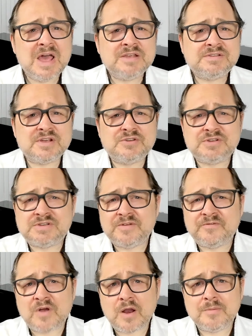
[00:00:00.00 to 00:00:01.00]
such as
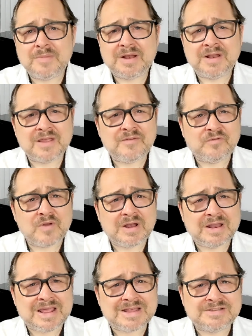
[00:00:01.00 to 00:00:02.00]
environmentally
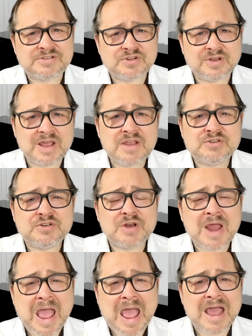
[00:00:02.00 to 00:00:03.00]
friendly insulation
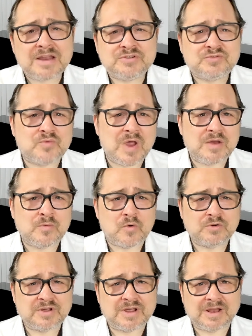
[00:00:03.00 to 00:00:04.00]
and
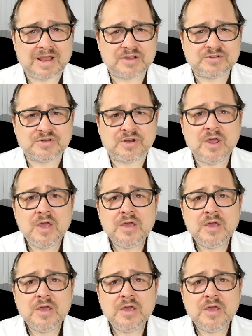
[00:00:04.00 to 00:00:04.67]
rainwater collection